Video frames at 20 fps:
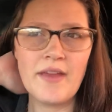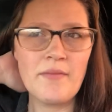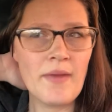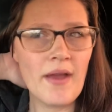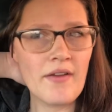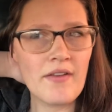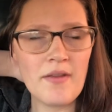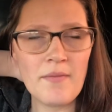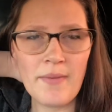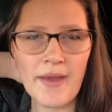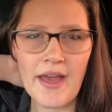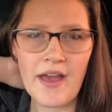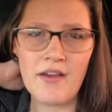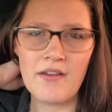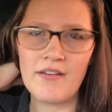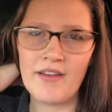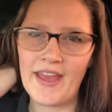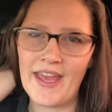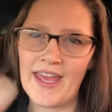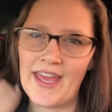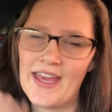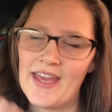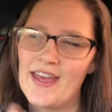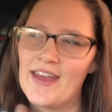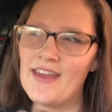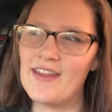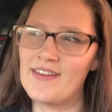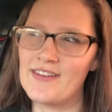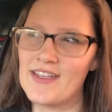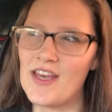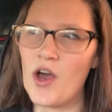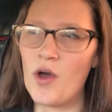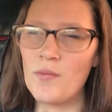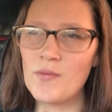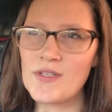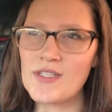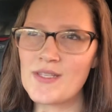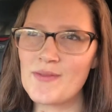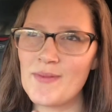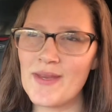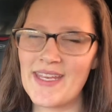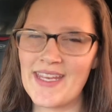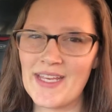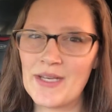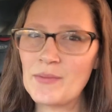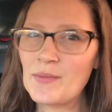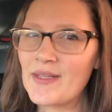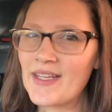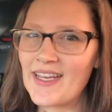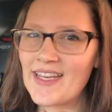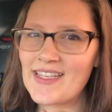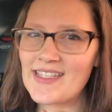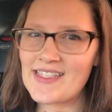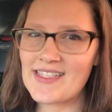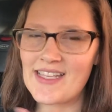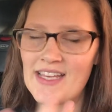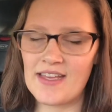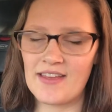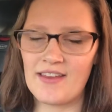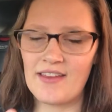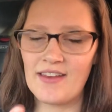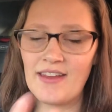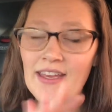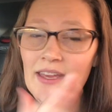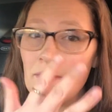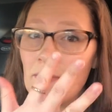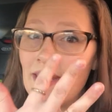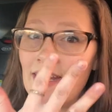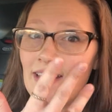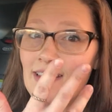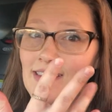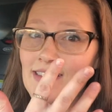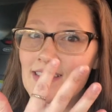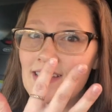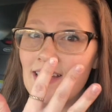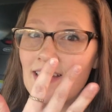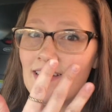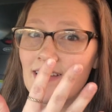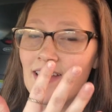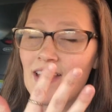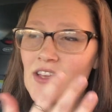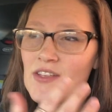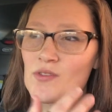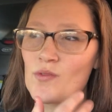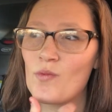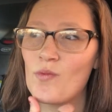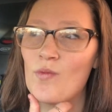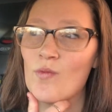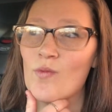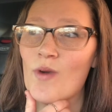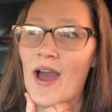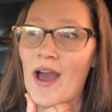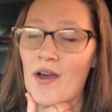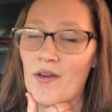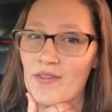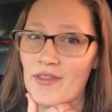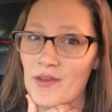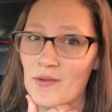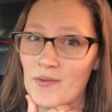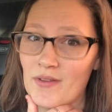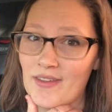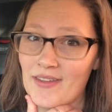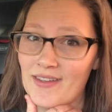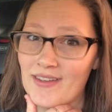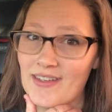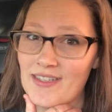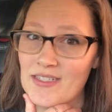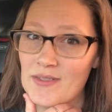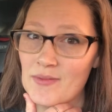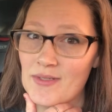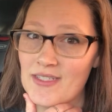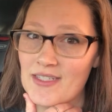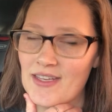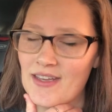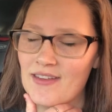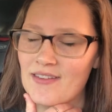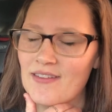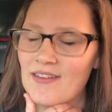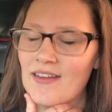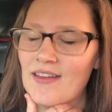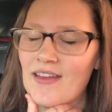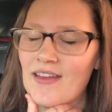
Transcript: out and about and almost to my nail place. Gonna get my nails done because wow, they really need to be done.